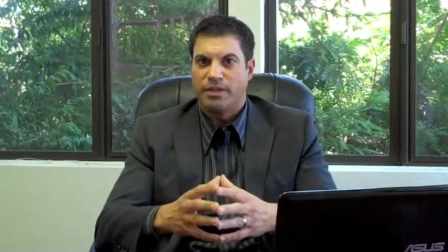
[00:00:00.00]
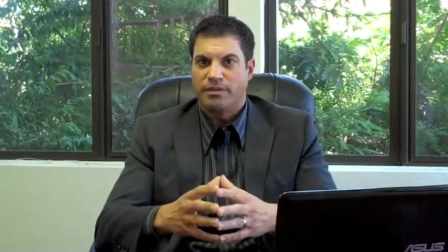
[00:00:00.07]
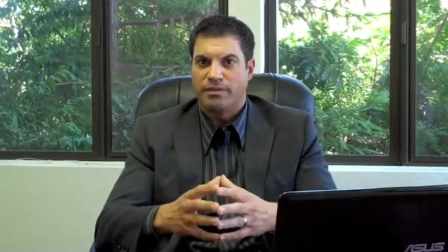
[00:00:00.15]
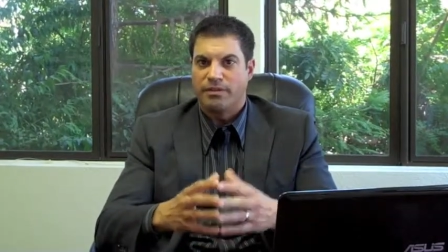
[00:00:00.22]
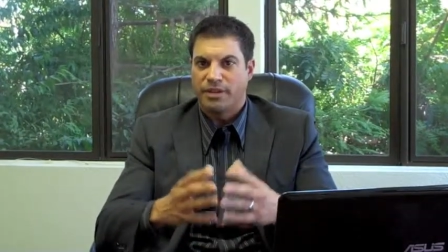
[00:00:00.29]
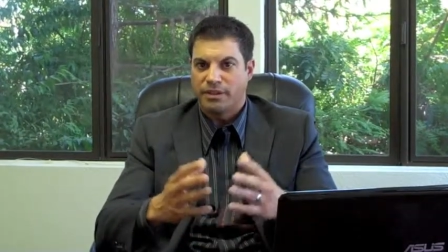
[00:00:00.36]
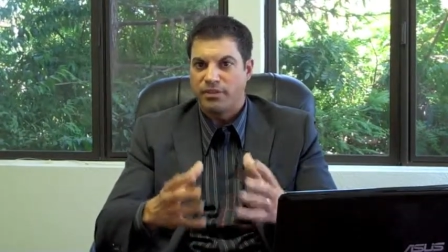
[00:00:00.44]

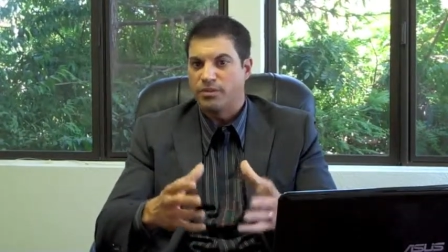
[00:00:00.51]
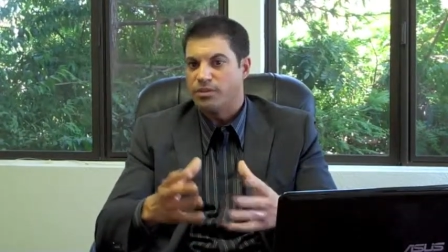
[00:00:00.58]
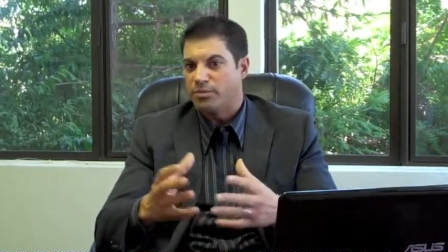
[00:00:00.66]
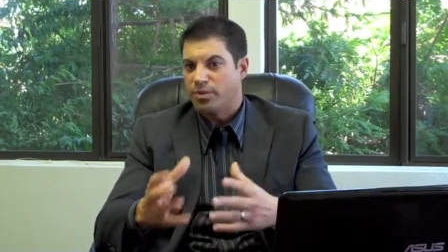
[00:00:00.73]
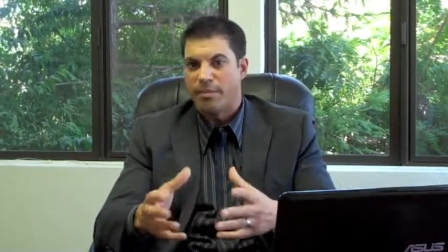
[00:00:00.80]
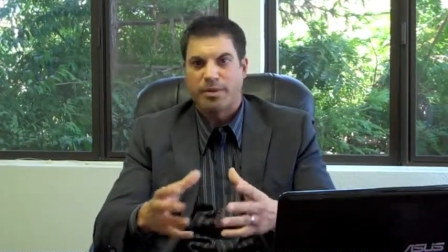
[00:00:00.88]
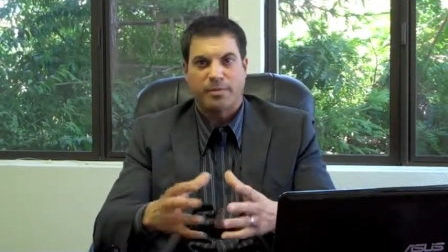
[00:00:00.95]
thing to use
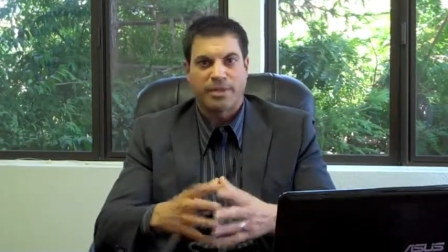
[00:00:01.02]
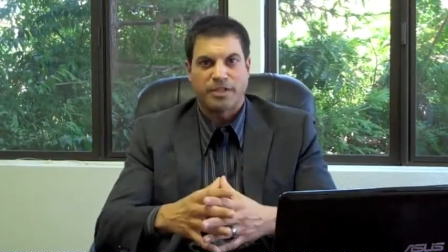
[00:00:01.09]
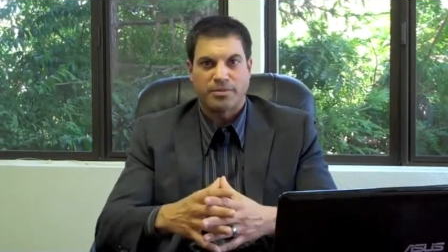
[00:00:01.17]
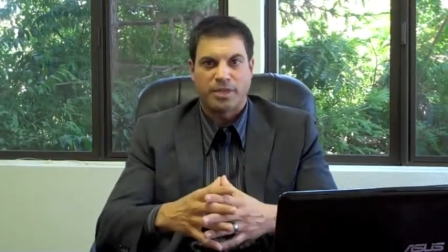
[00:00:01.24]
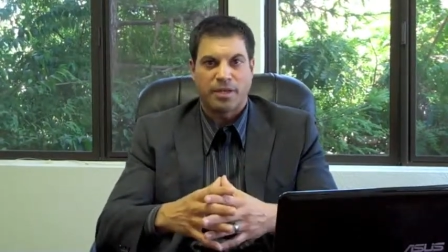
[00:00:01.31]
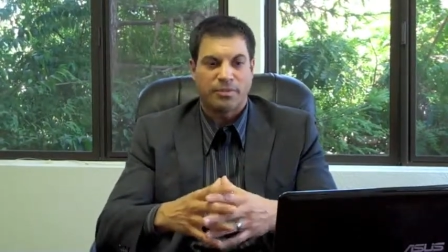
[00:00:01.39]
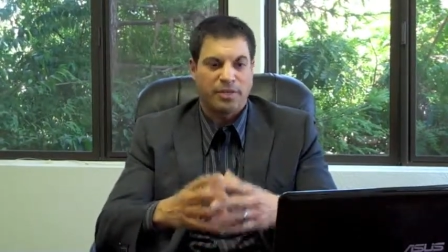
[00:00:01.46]
the property
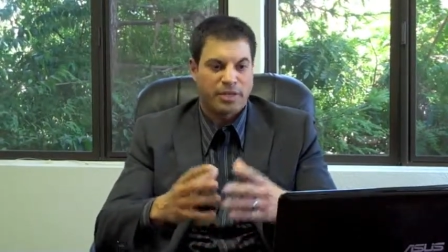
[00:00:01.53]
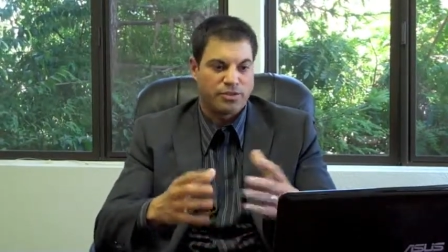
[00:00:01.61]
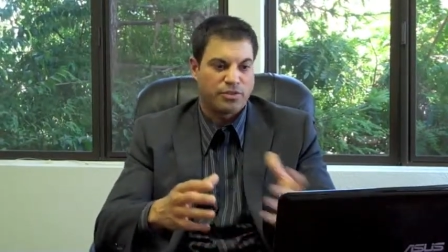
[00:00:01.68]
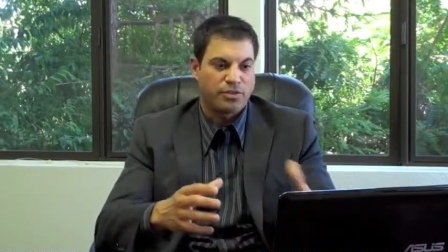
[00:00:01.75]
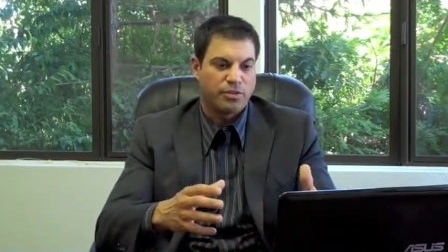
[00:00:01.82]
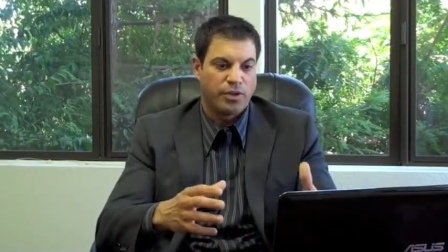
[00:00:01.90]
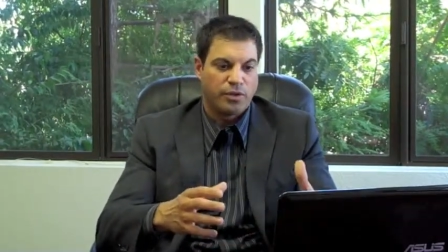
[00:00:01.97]
management company
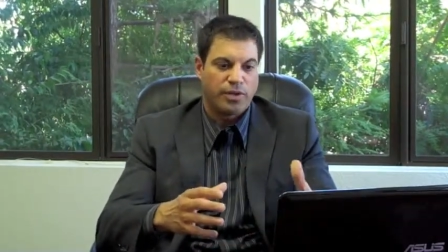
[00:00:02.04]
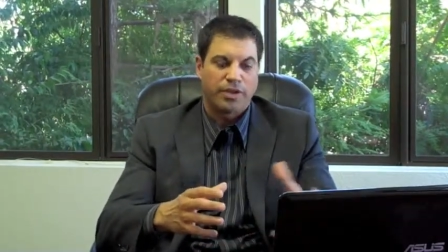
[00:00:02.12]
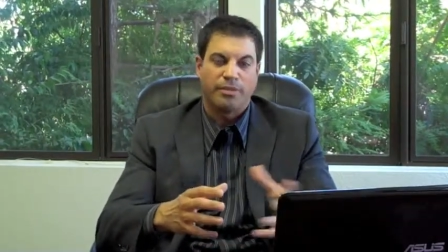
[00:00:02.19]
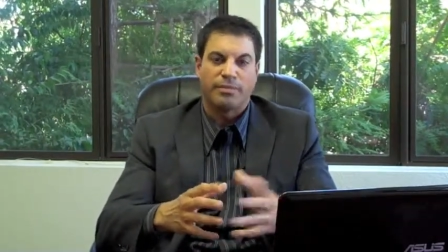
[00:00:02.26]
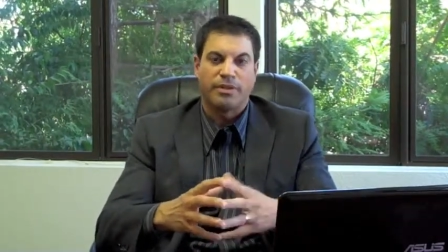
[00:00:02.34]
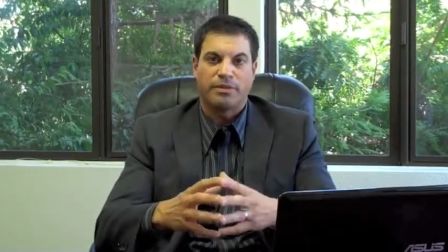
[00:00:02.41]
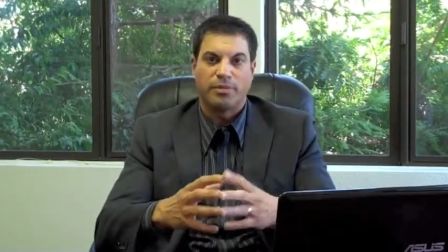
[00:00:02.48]
because they'll know
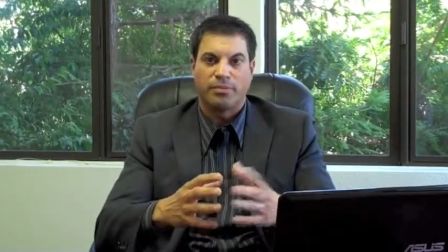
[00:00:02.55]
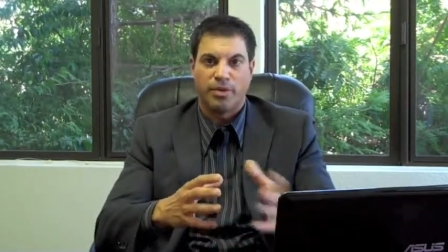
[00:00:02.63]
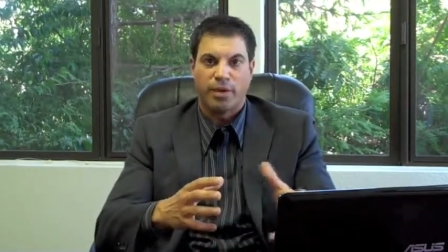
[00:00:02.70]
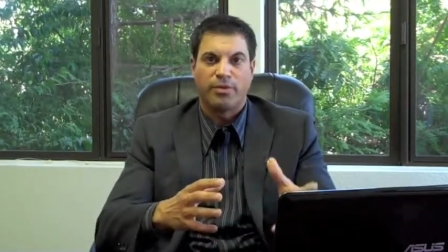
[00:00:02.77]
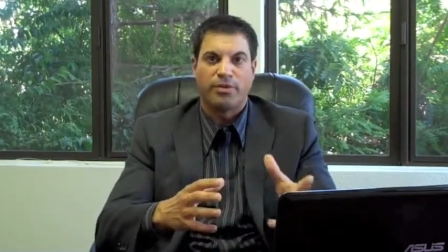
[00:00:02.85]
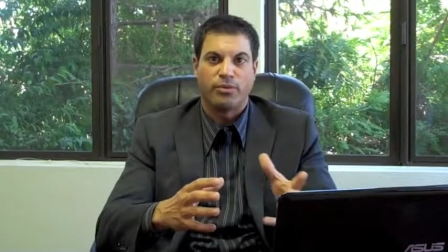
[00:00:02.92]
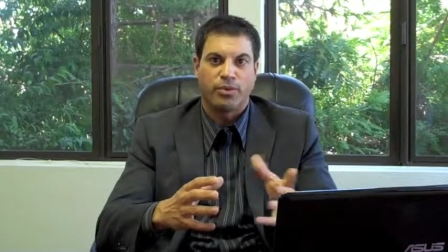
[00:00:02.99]
the
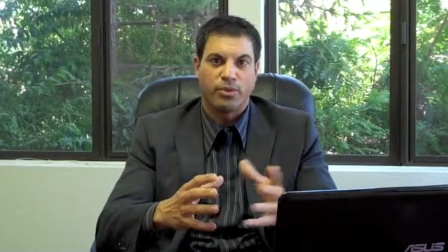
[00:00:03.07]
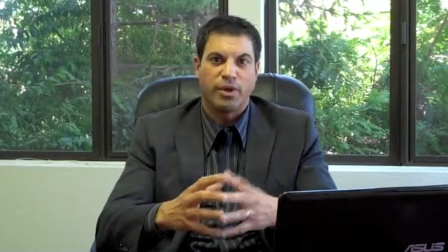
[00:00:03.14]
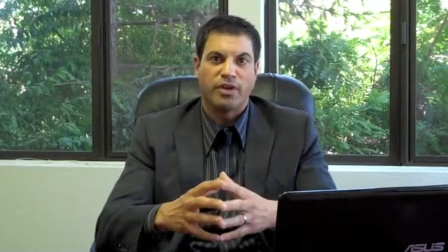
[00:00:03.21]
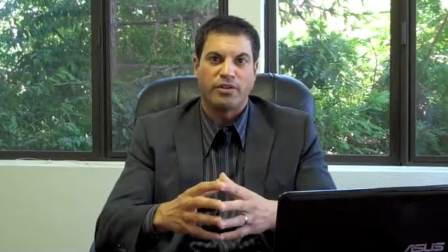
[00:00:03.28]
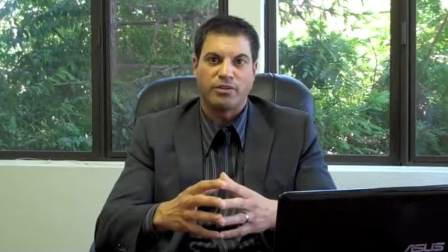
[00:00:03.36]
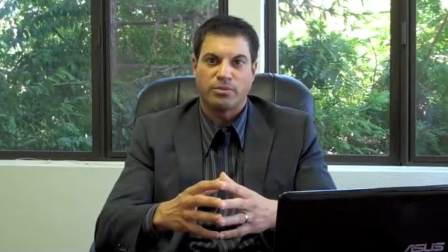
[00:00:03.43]
property real well